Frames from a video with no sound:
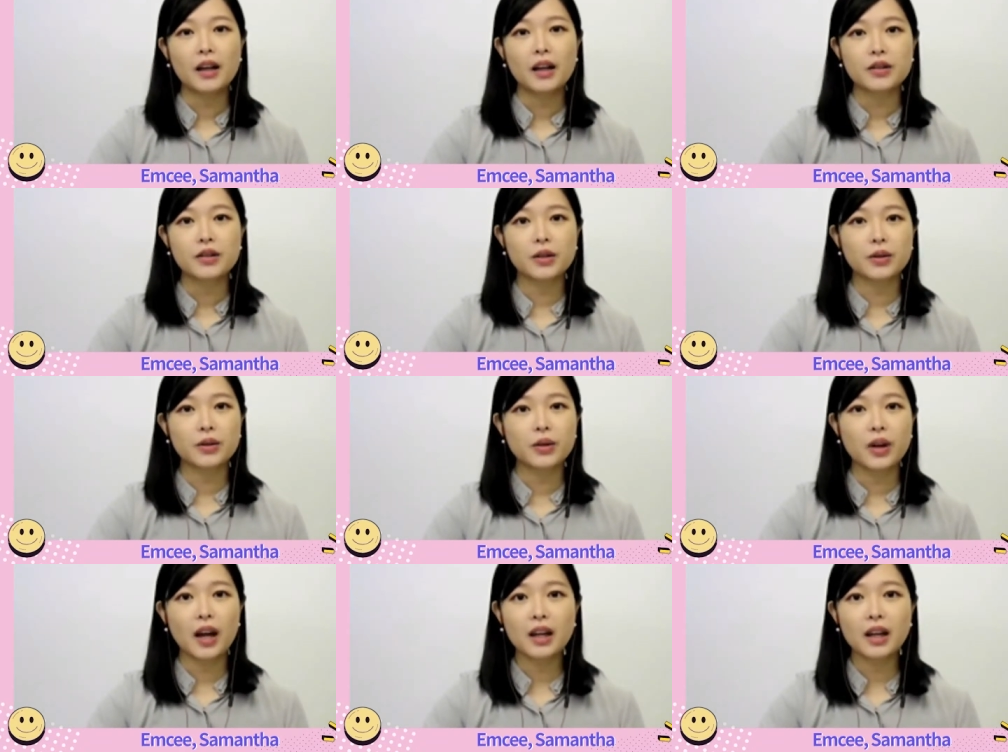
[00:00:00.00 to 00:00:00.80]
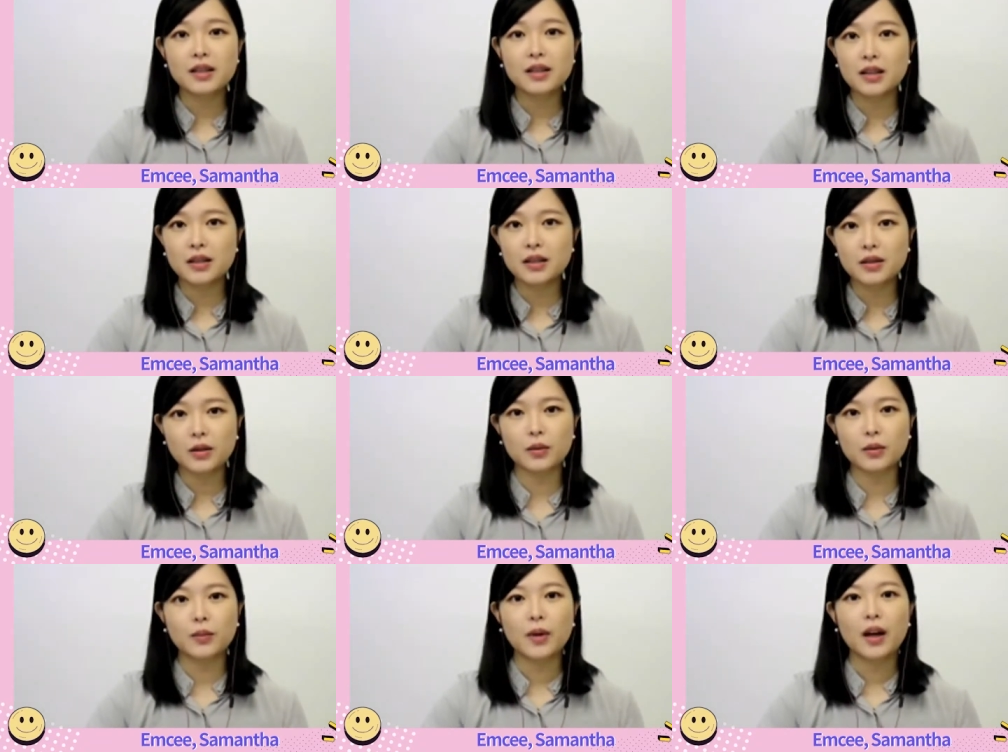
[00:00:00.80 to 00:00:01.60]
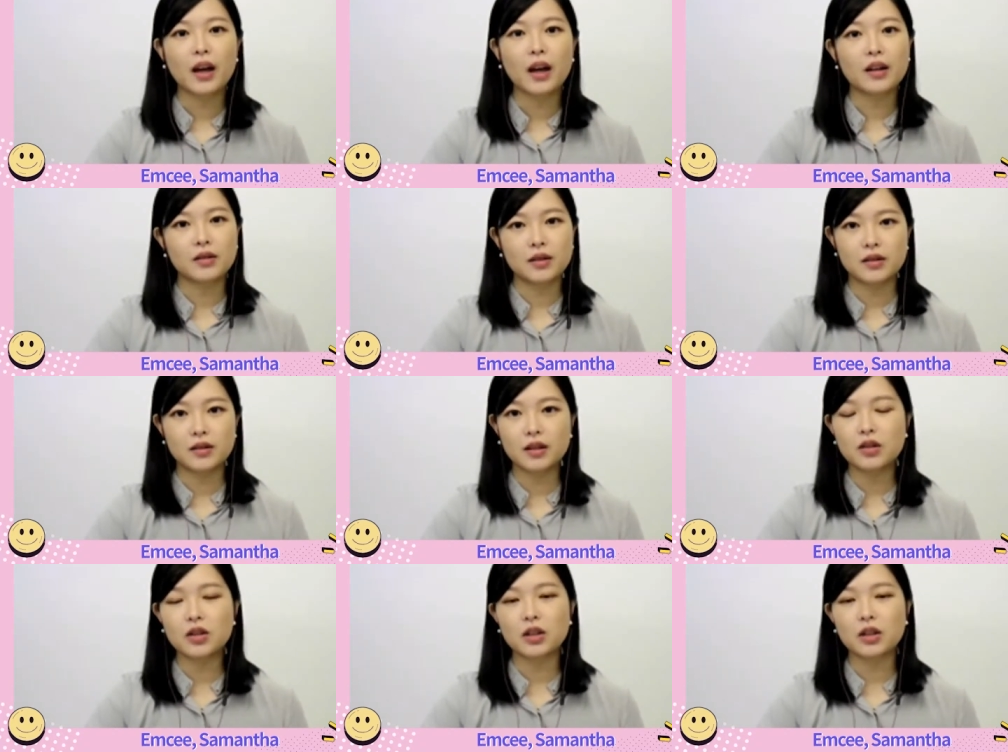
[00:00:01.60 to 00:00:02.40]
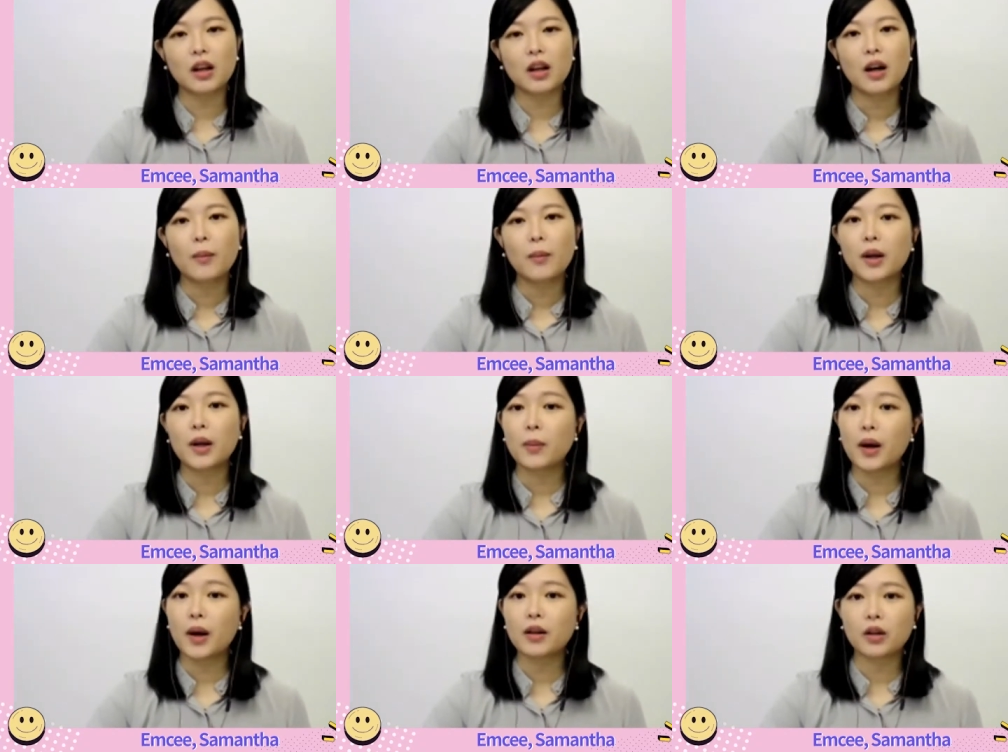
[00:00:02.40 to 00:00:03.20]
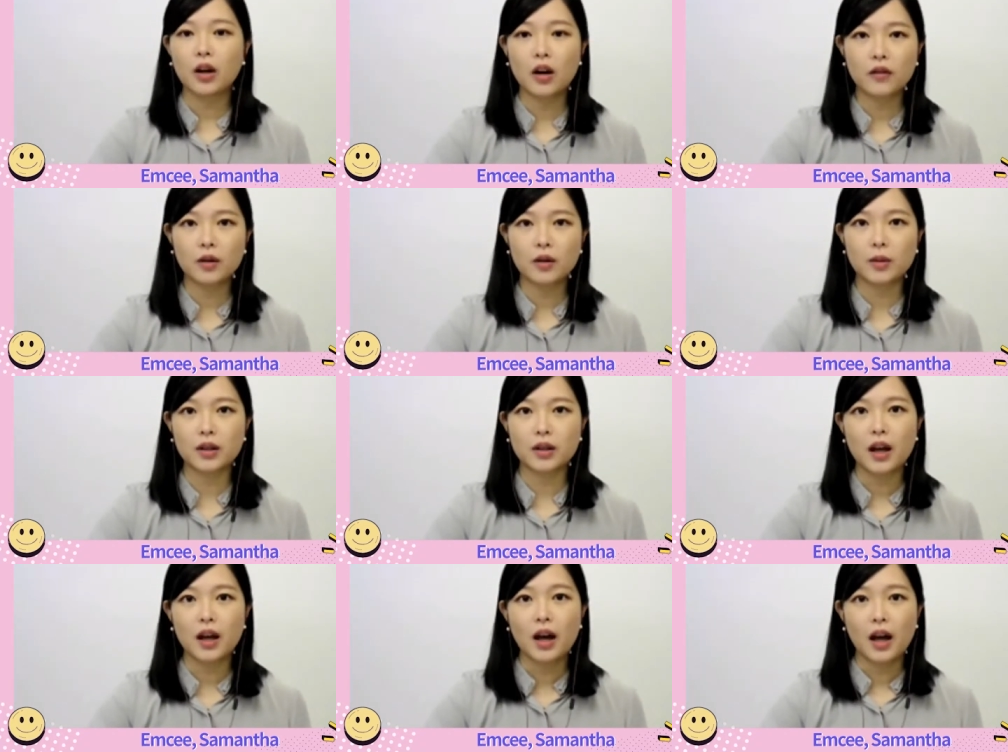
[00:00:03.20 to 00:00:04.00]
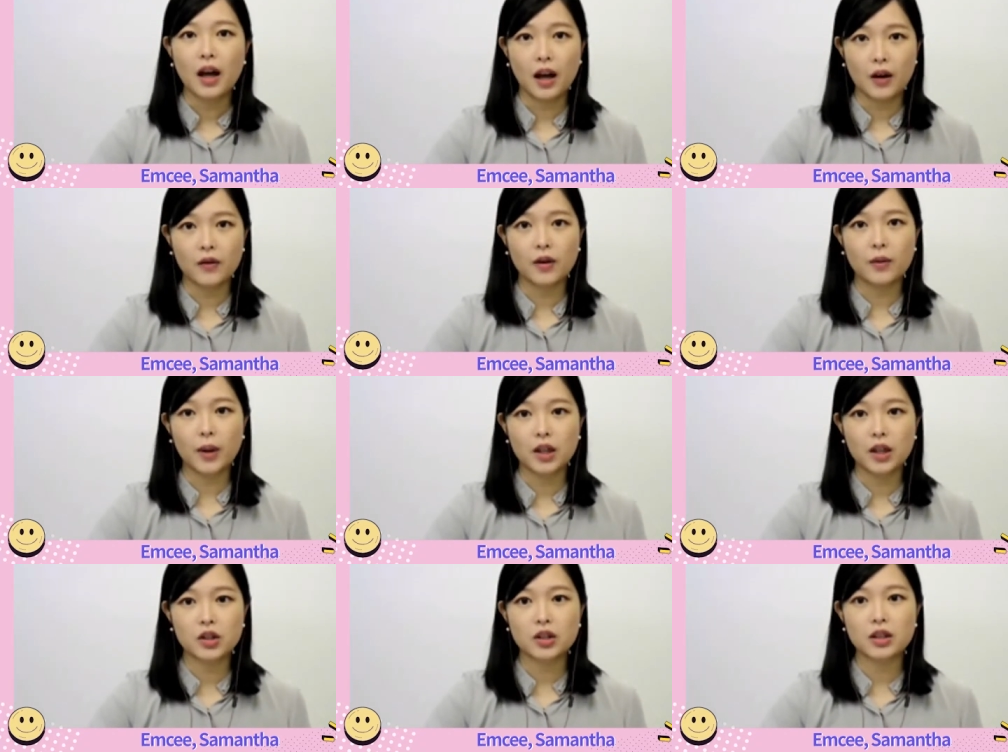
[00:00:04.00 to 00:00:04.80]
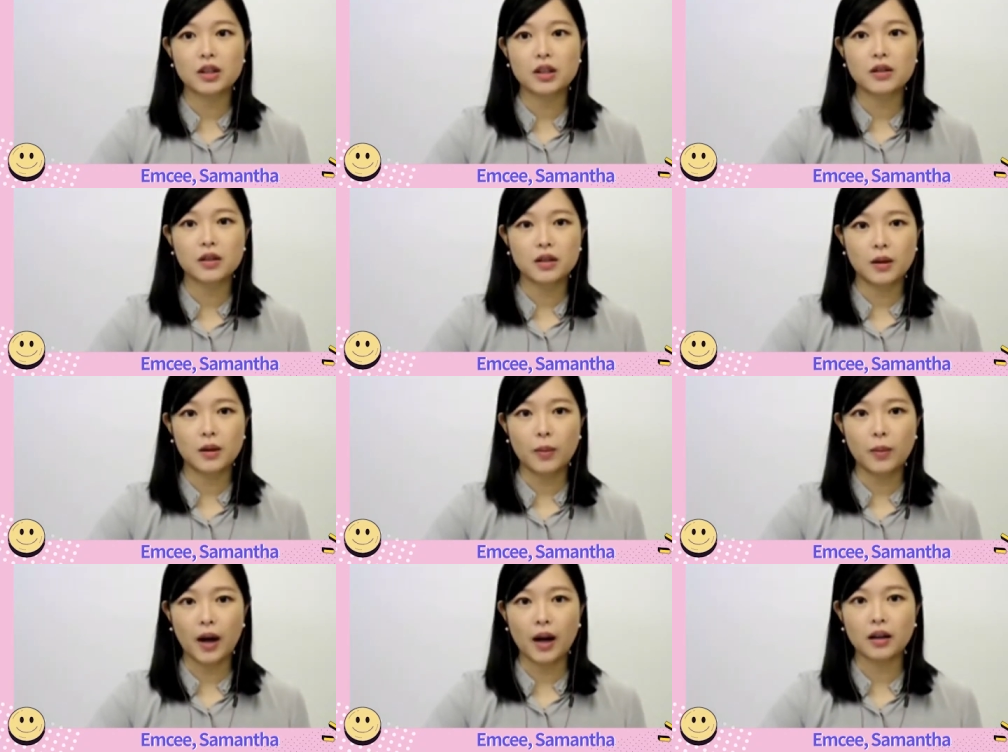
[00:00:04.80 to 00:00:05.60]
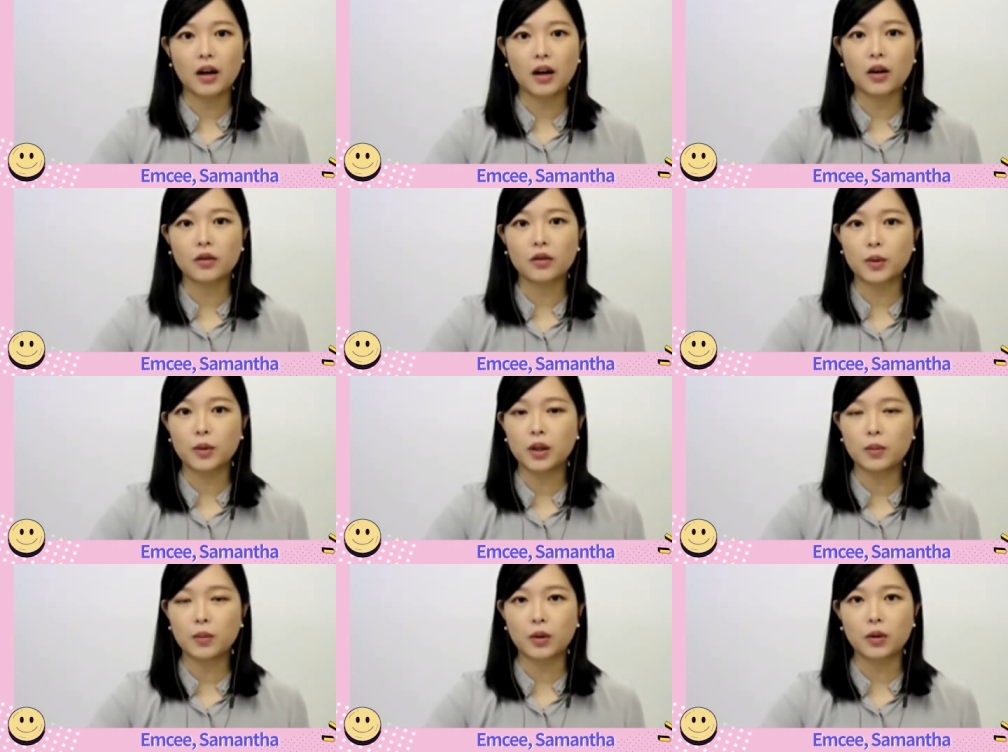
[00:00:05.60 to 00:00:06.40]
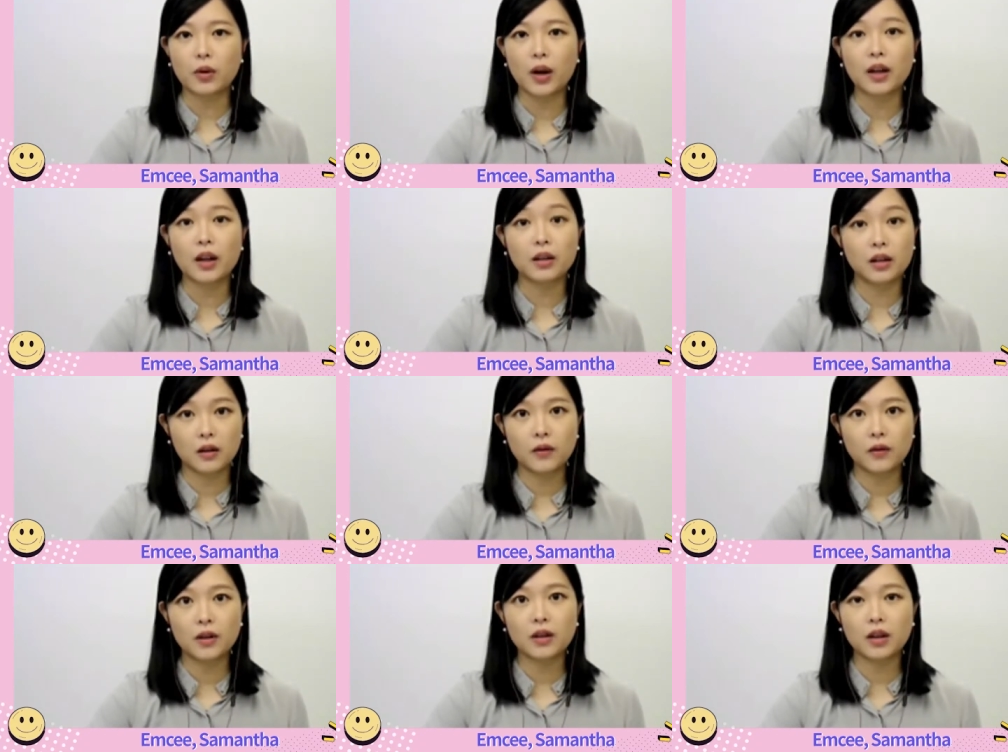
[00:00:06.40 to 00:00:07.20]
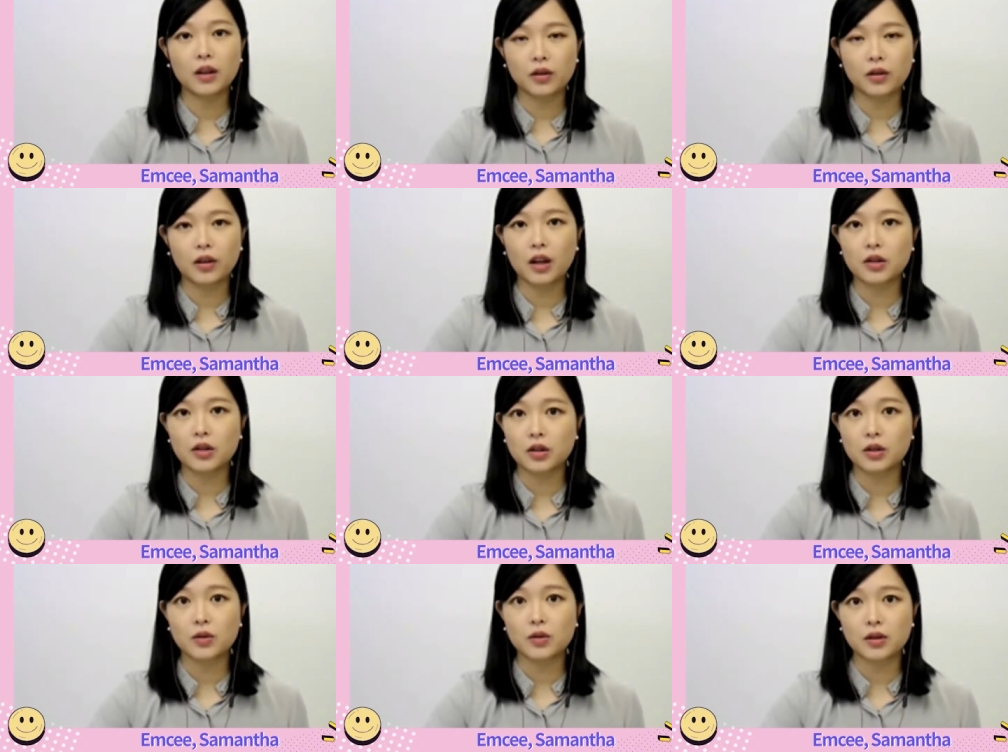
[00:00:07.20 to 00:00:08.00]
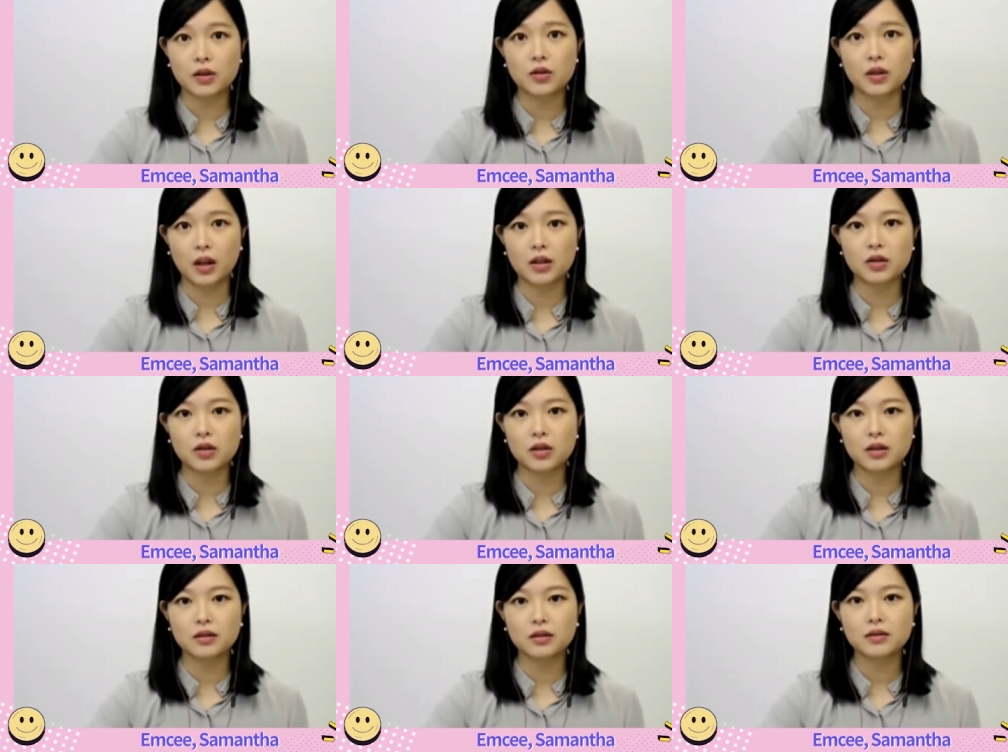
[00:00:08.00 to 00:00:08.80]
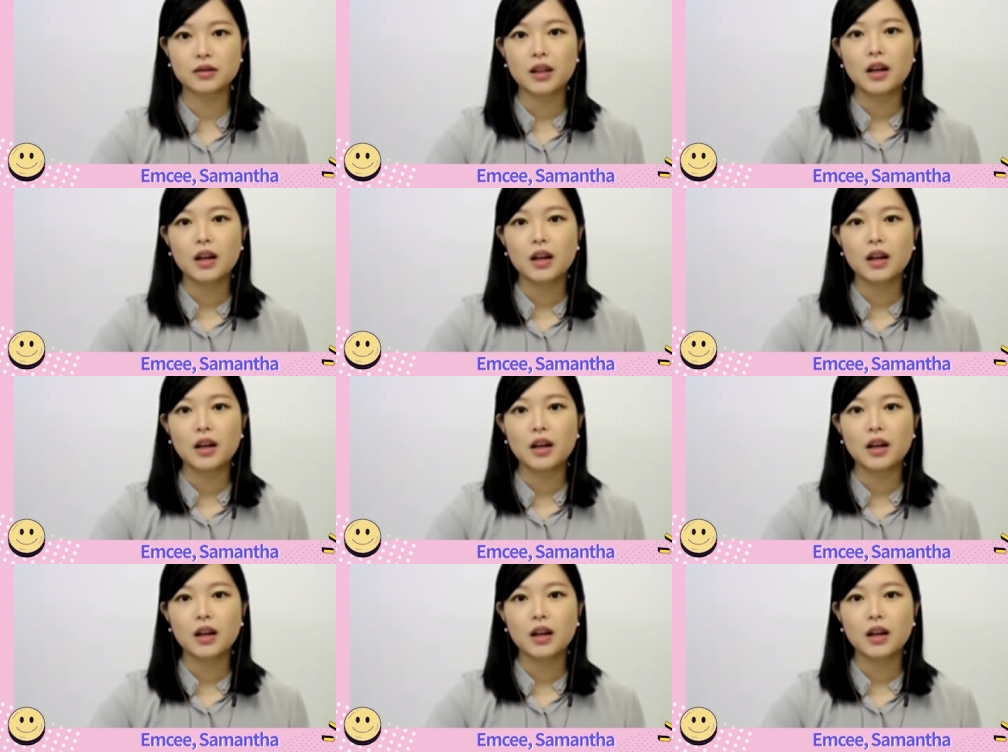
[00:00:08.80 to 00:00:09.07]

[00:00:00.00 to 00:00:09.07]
So any system and decision made by the government have a major impact on the people and even international situation.